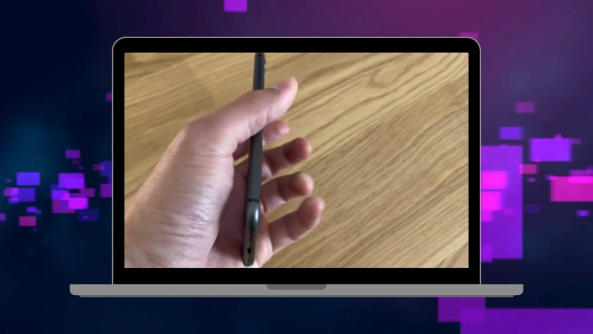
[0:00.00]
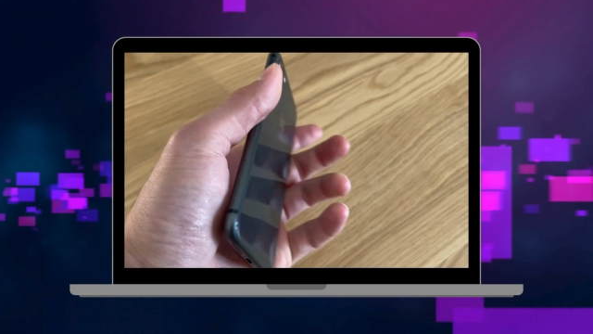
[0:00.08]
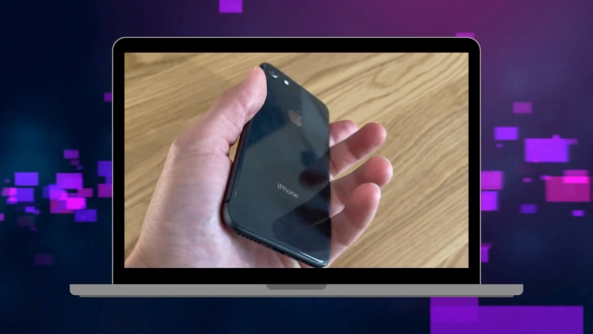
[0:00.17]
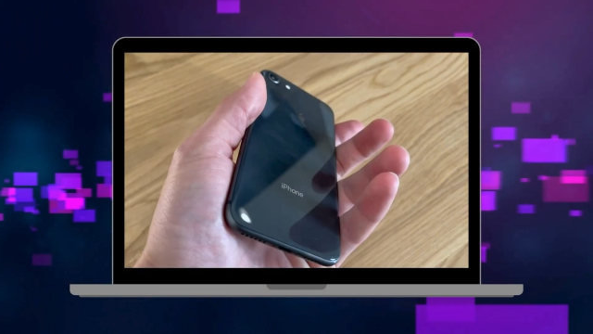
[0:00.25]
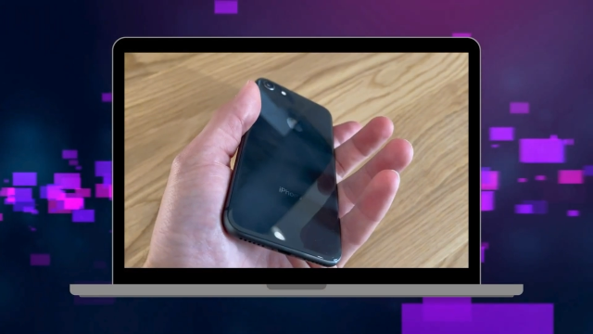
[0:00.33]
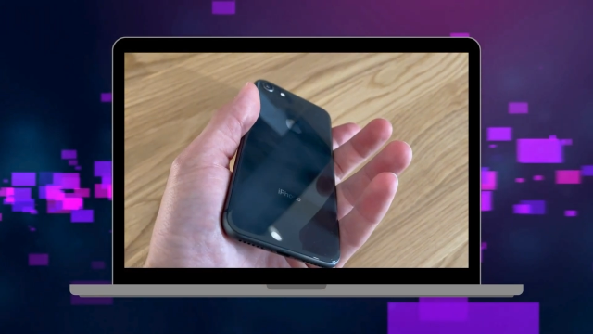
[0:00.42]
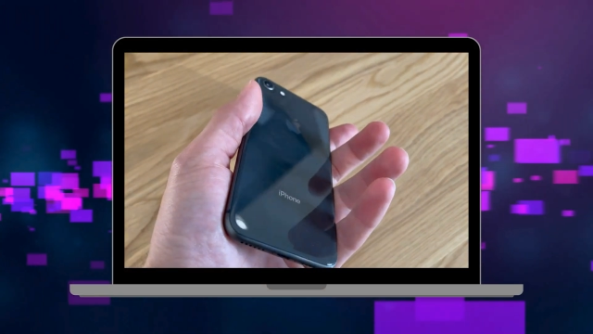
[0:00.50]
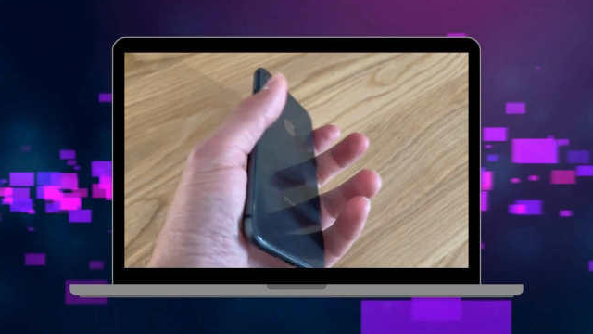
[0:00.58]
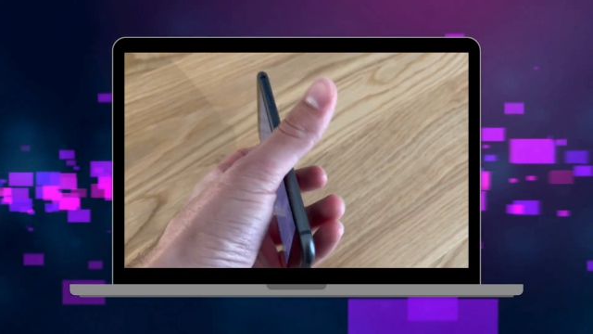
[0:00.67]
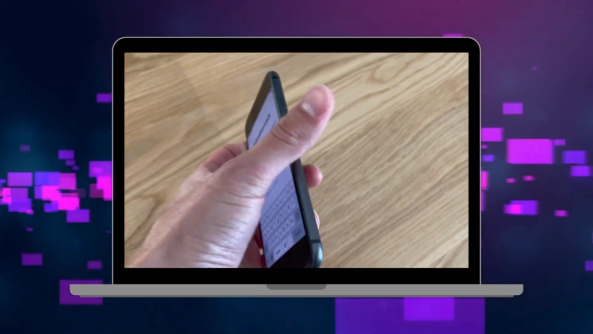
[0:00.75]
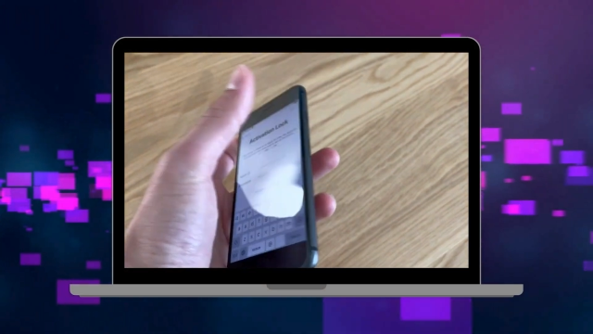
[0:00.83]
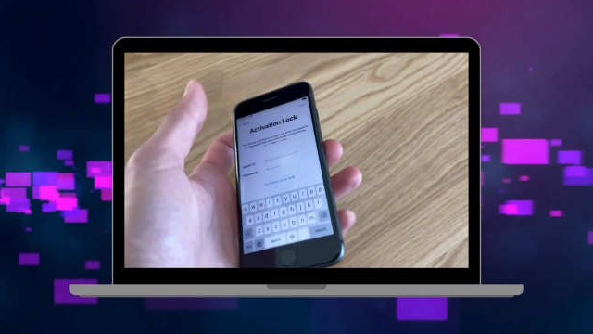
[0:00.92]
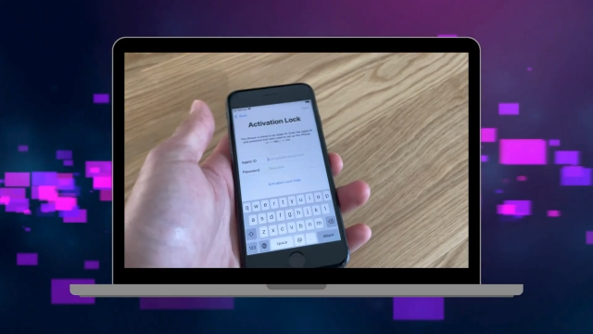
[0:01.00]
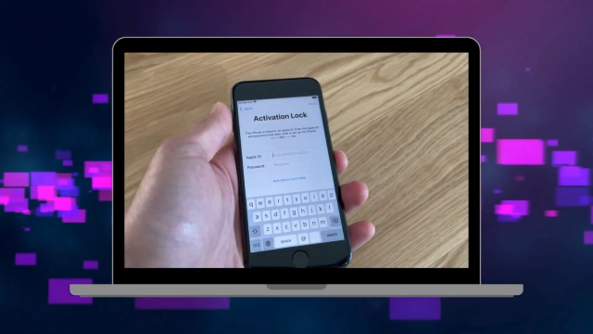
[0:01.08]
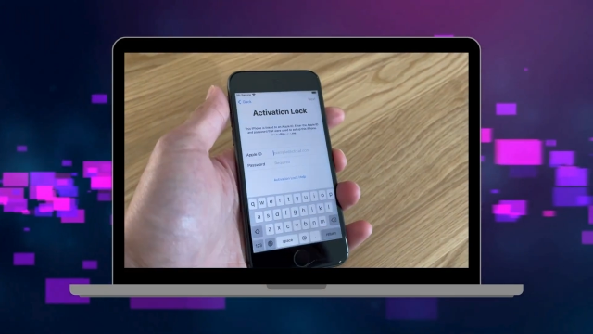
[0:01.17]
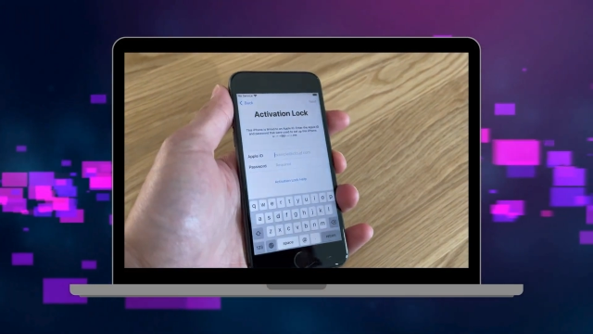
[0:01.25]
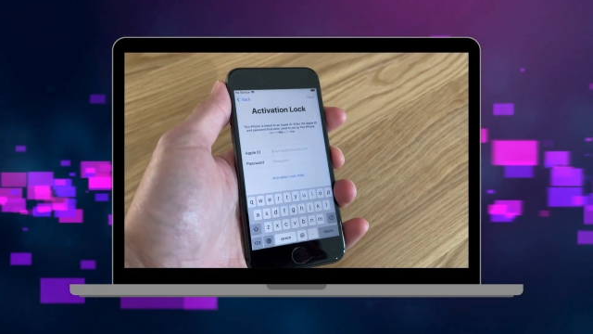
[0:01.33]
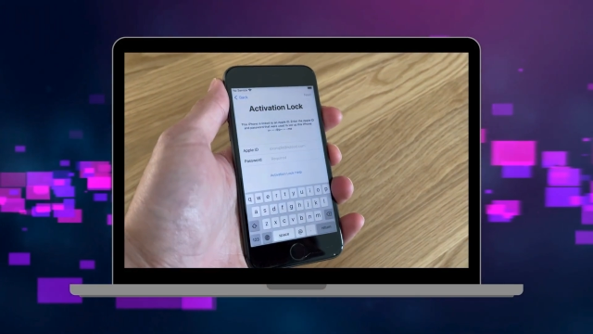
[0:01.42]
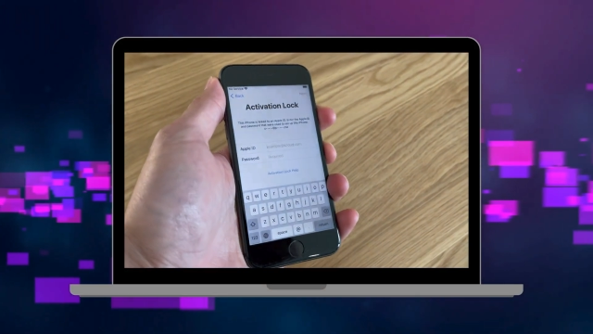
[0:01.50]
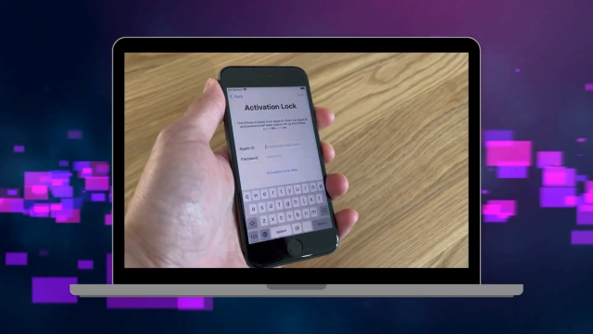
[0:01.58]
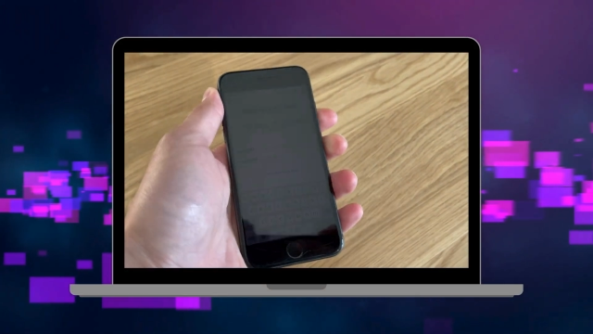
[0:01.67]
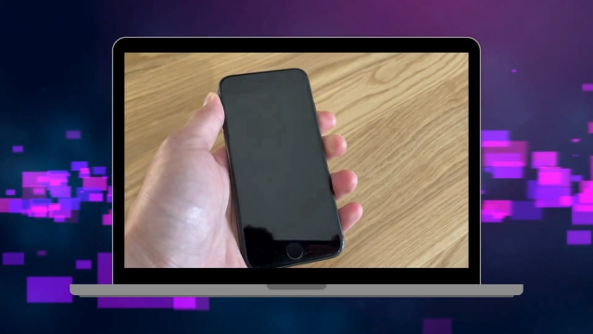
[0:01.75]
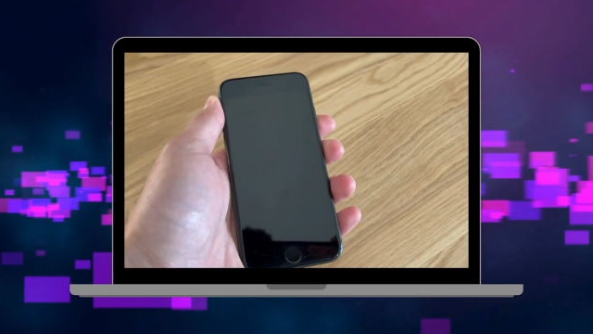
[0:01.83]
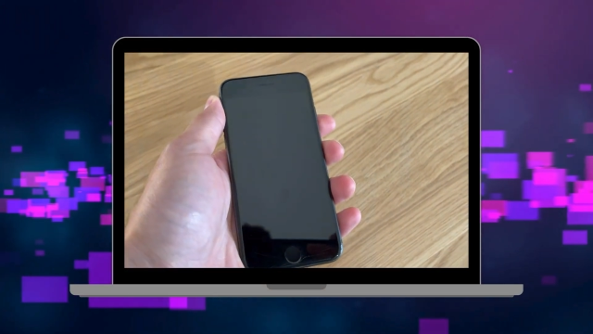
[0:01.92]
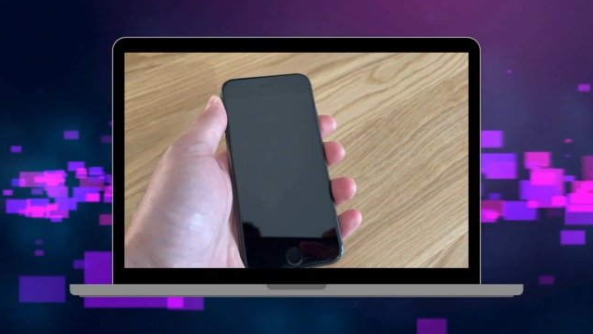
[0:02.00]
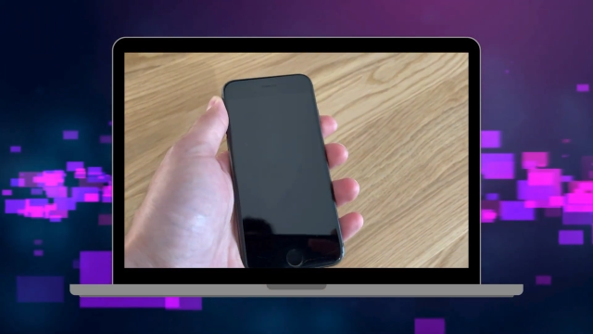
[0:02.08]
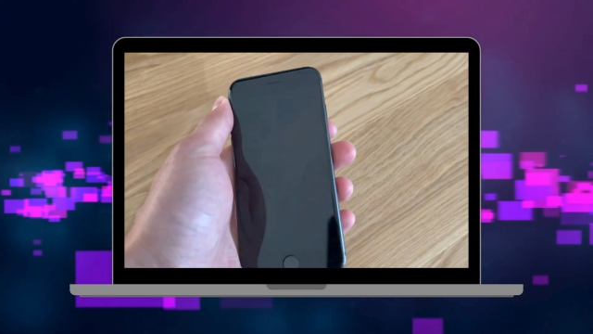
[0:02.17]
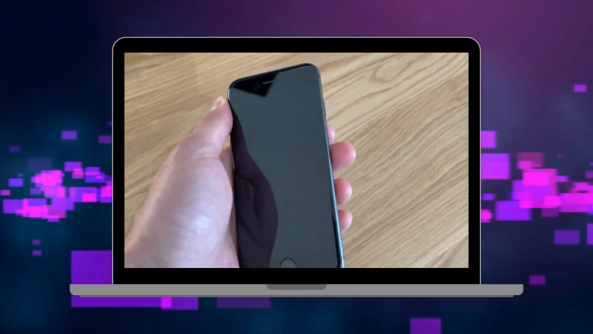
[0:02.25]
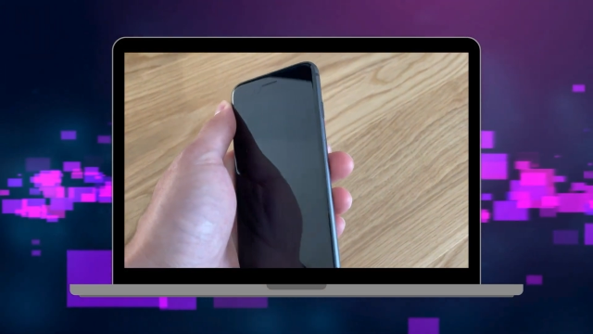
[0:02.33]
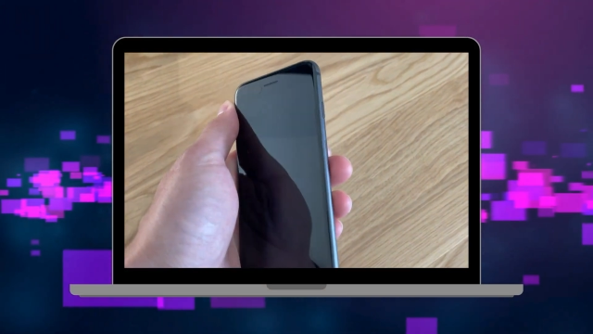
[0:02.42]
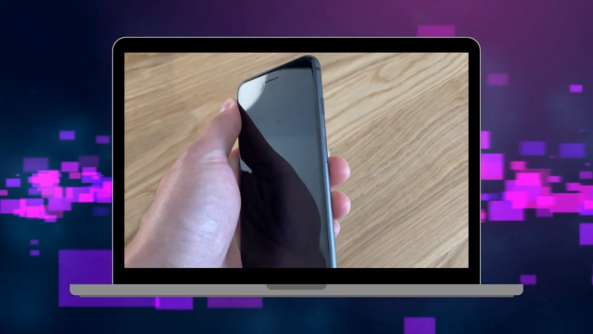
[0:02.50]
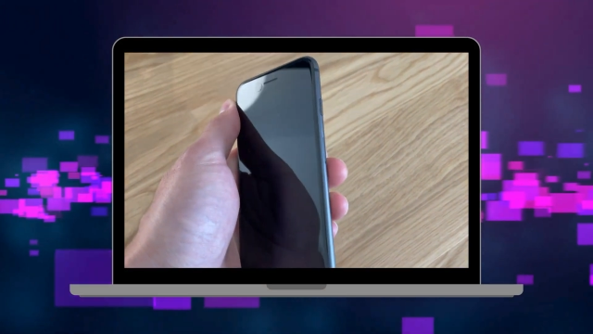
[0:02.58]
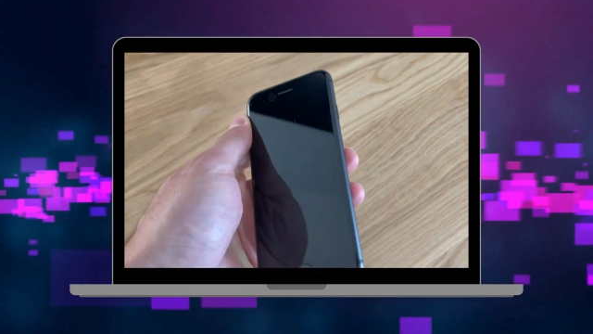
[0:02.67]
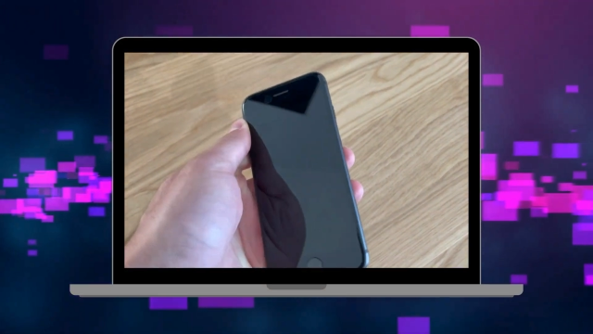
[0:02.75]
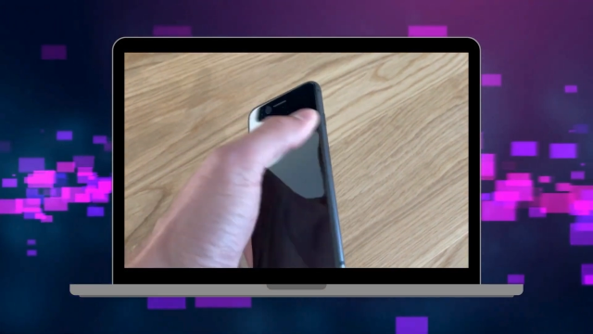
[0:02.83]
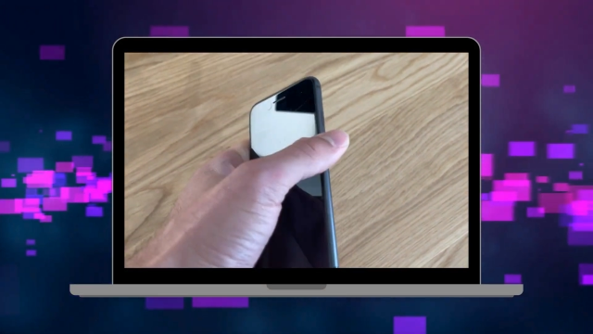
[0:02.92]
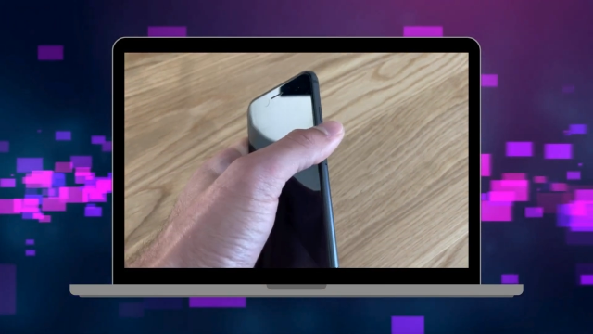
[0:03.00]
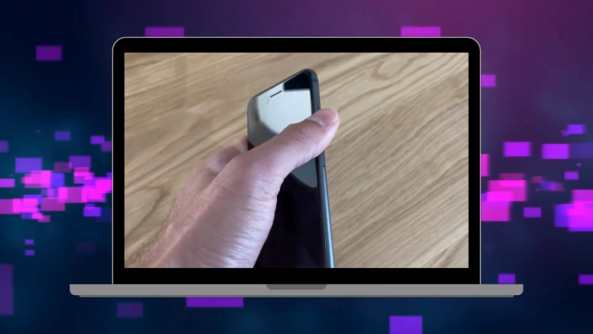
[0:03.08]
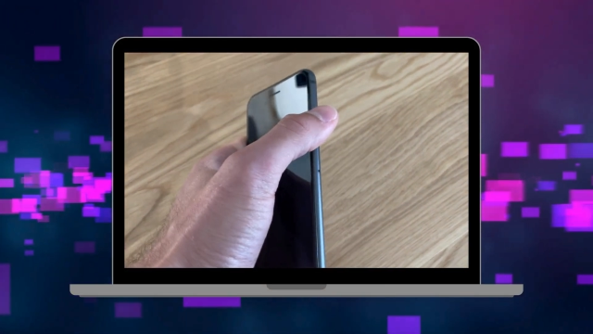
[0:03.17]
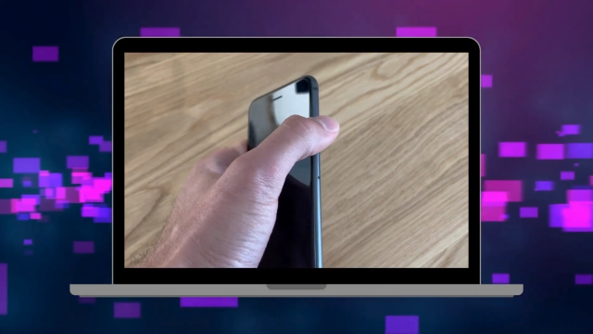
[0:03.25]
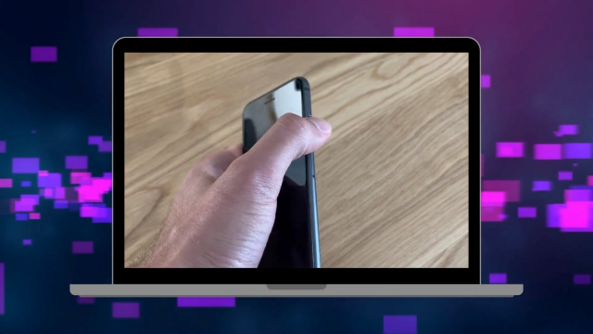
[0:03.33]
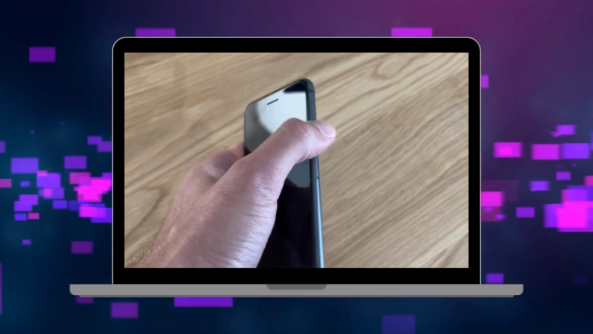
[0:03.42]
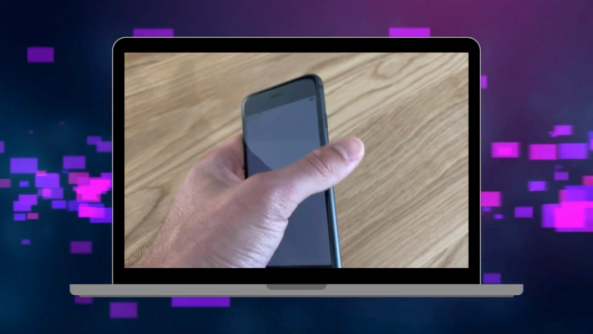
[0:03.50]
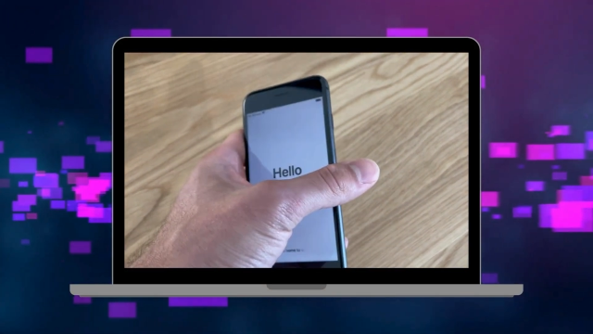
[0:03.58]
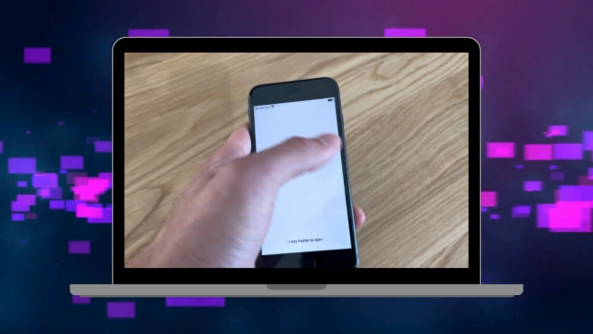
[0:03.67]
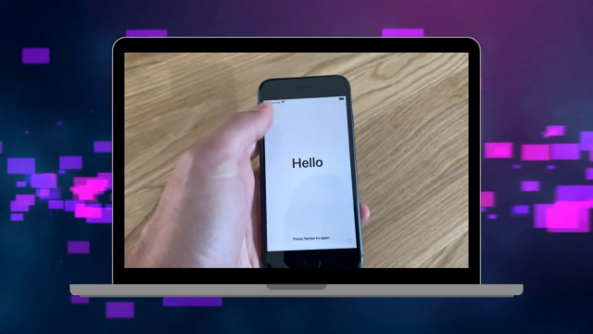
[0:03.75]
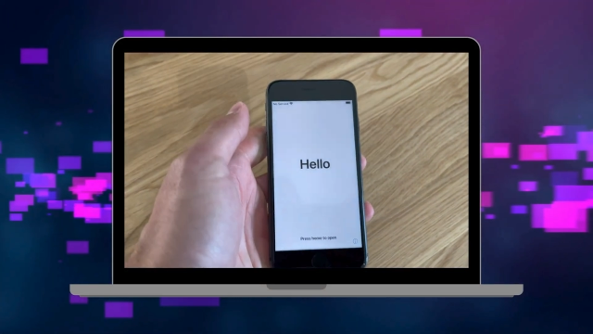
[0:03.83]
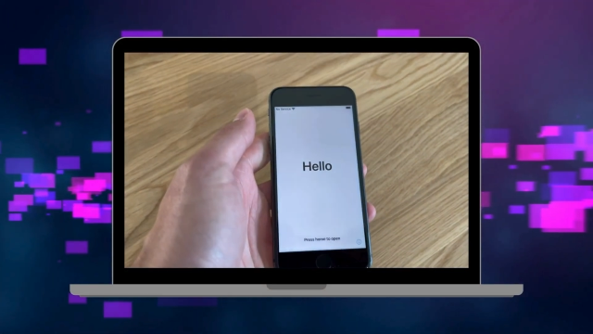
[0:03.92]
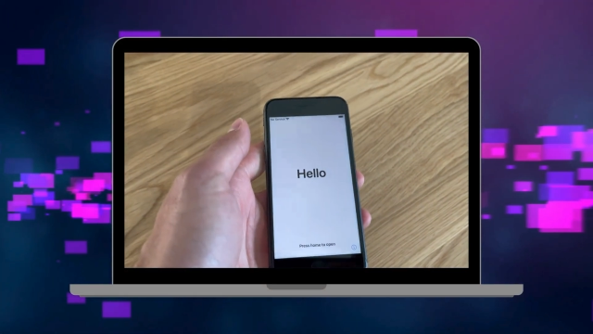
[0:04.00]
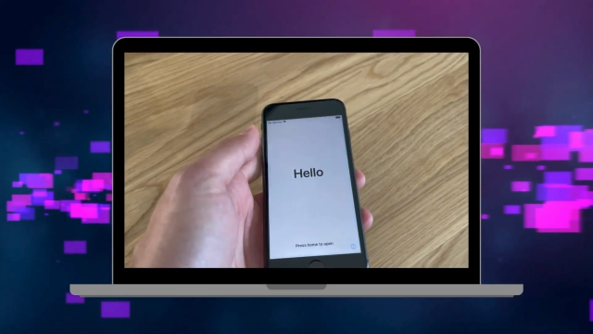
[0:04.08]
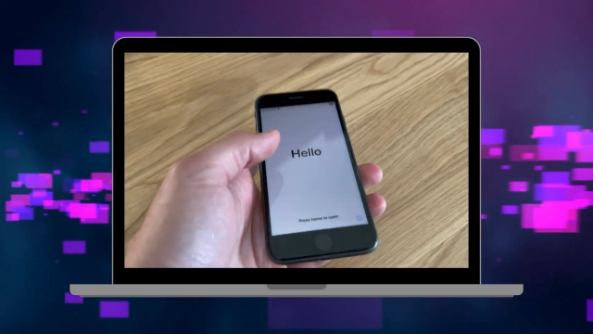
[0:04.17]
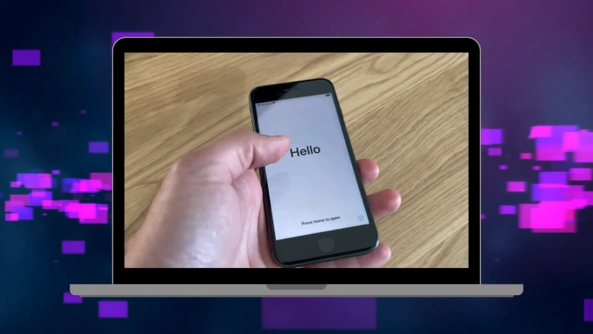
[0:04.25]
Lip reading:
No face is visible, so there are no lips to read.